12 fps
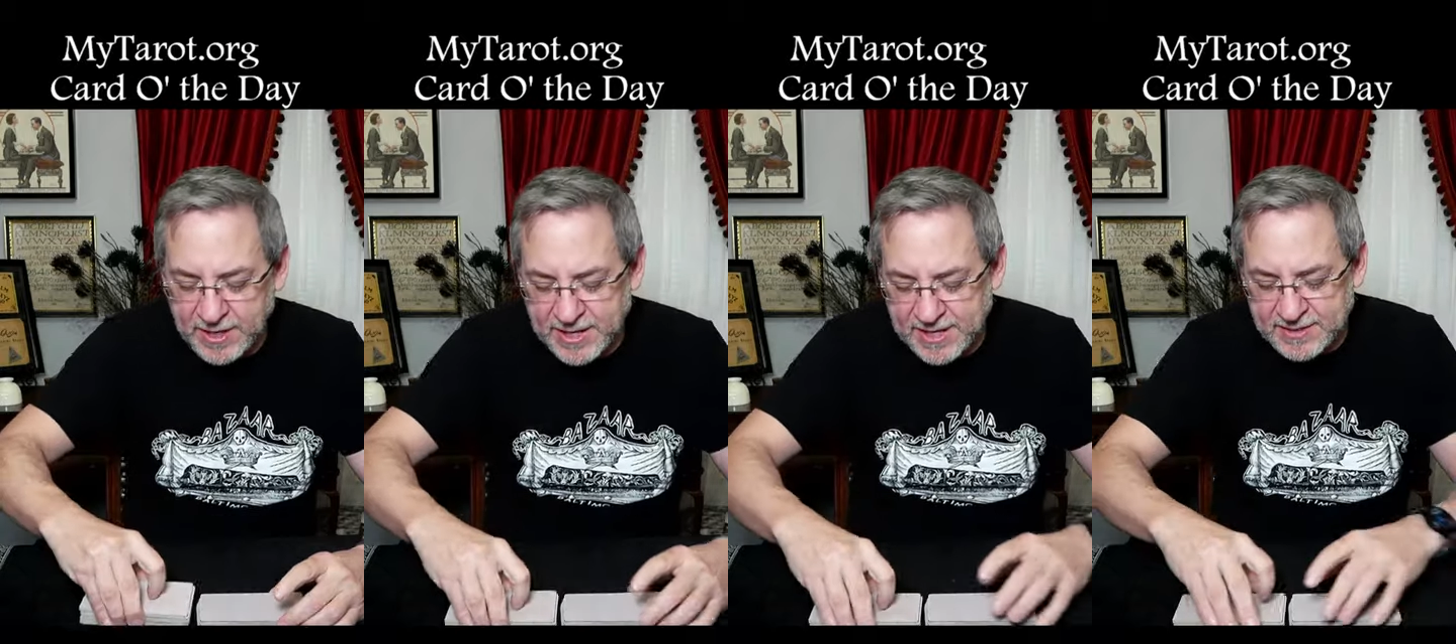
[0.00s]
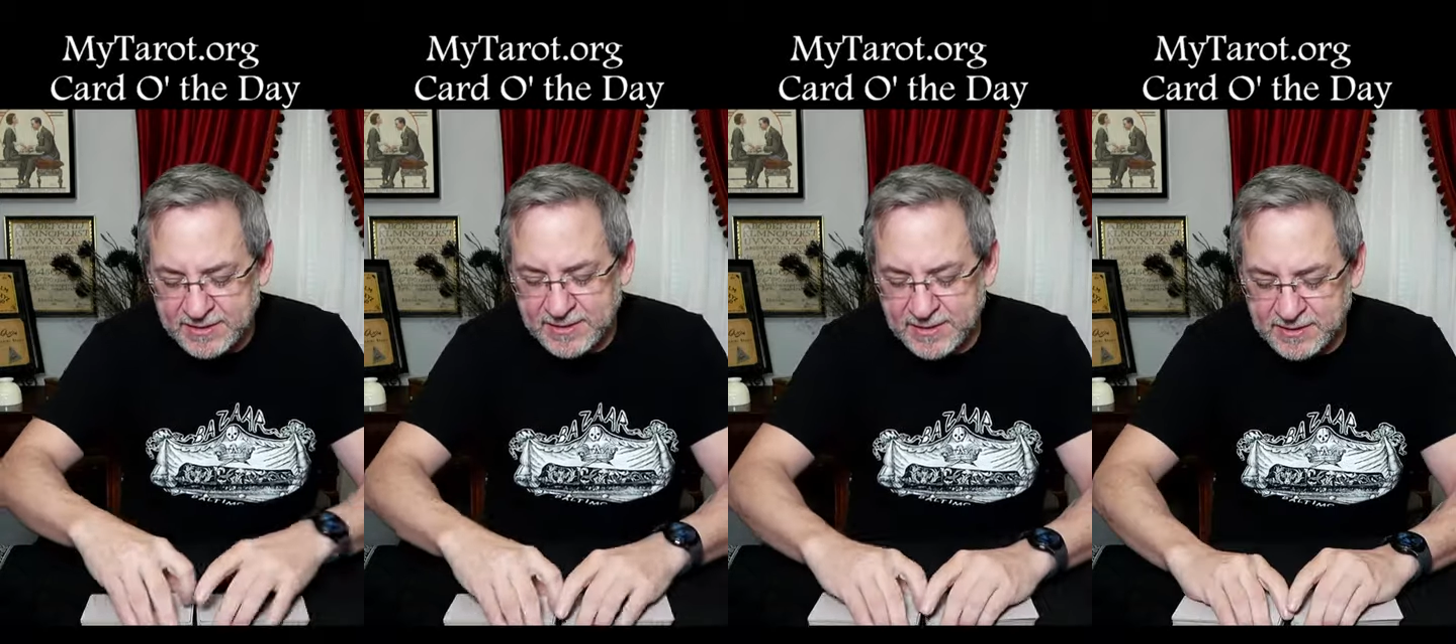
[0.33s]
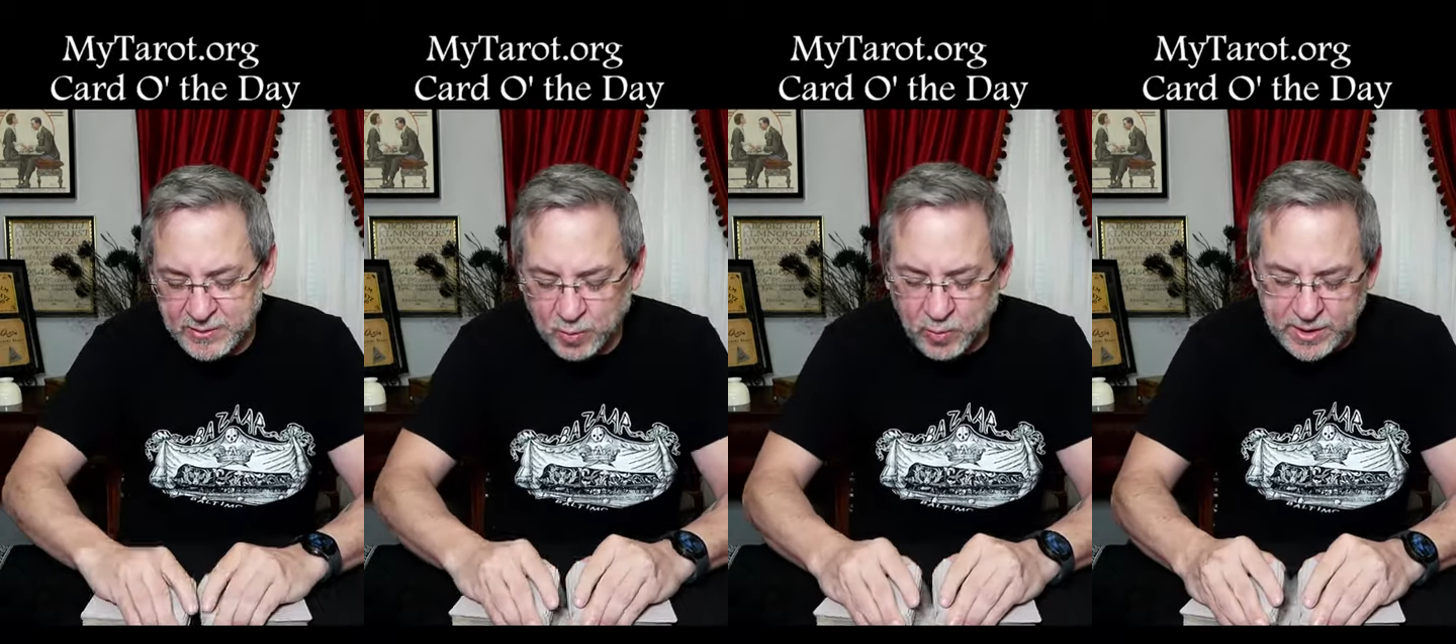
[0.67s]
asks us,
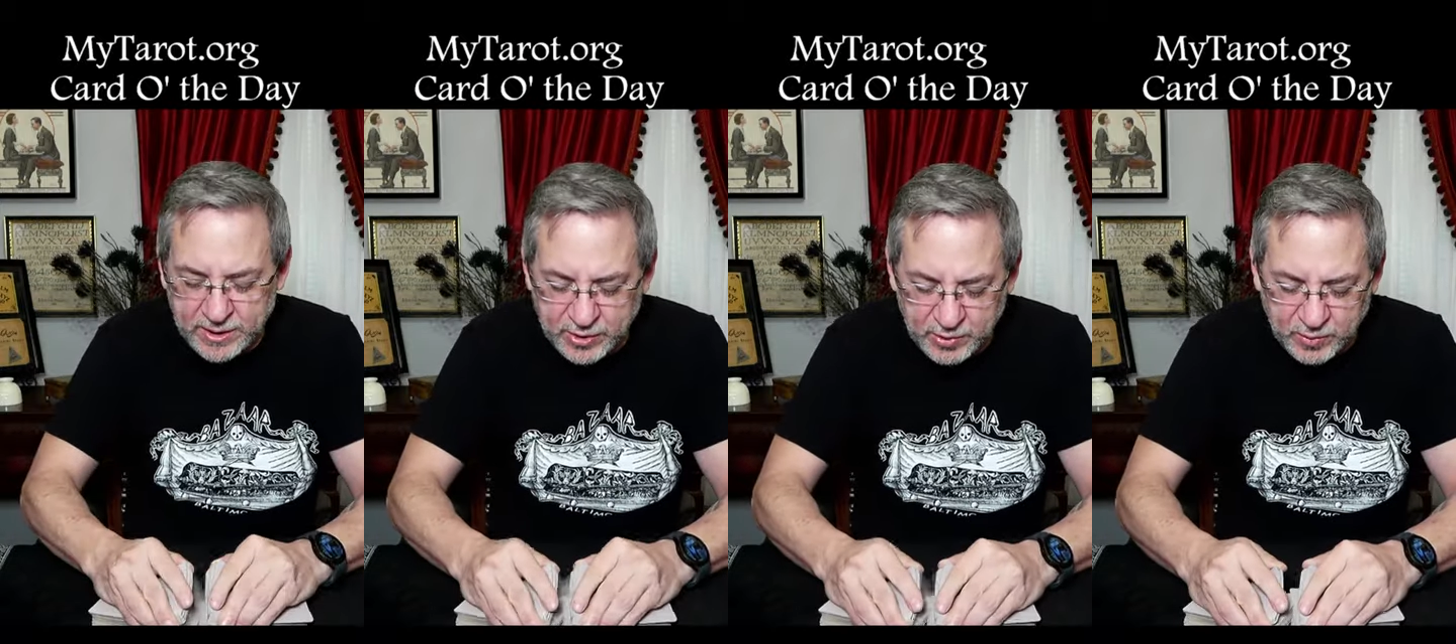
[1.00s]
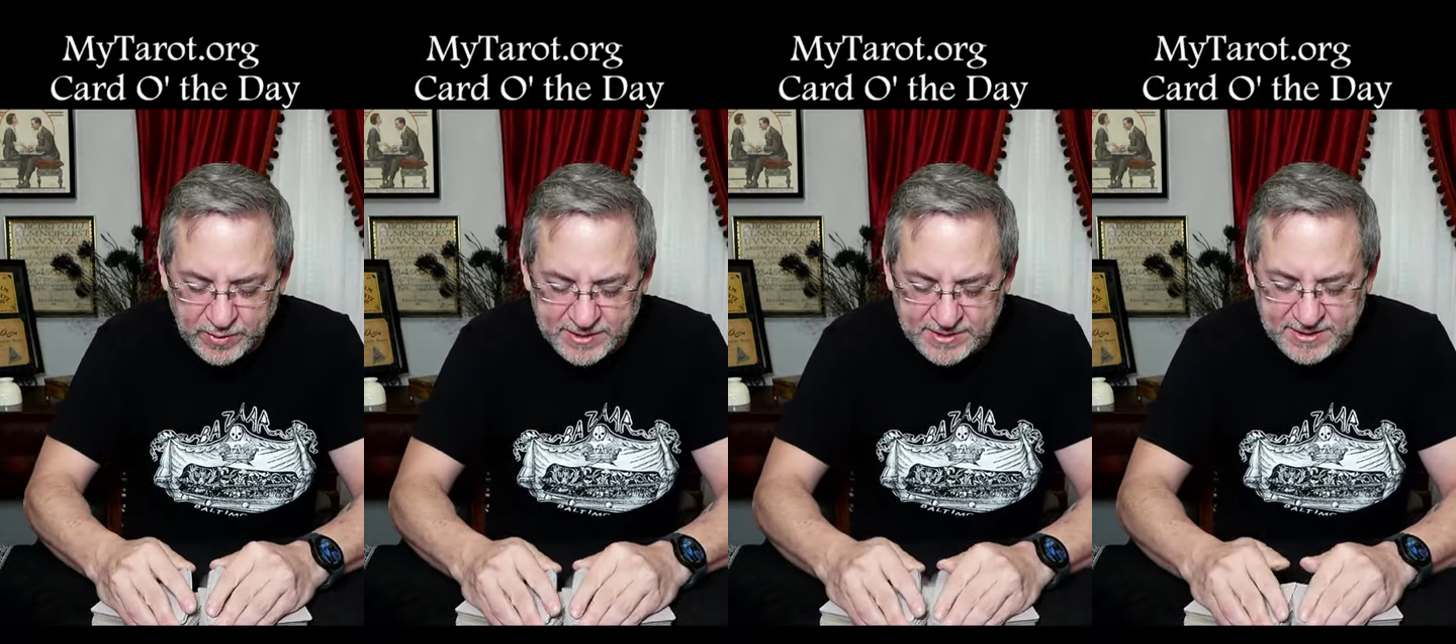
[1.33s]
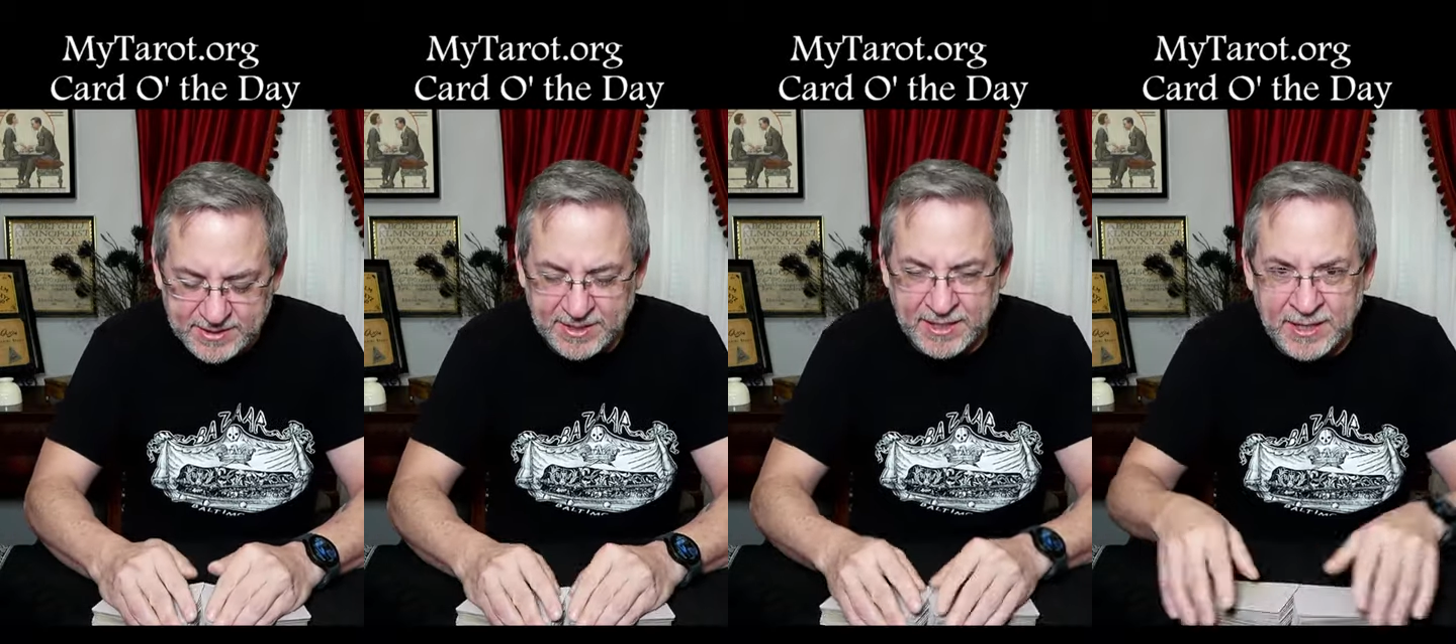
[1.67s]
what do we
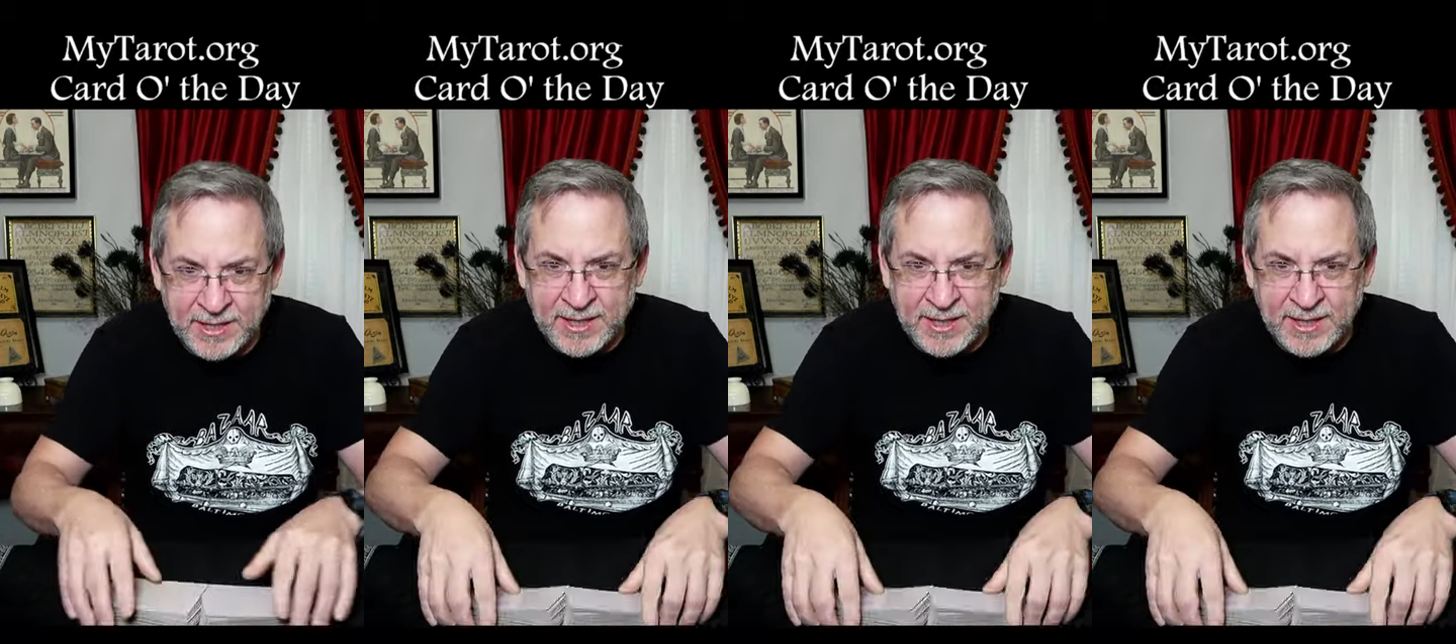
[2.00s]
see?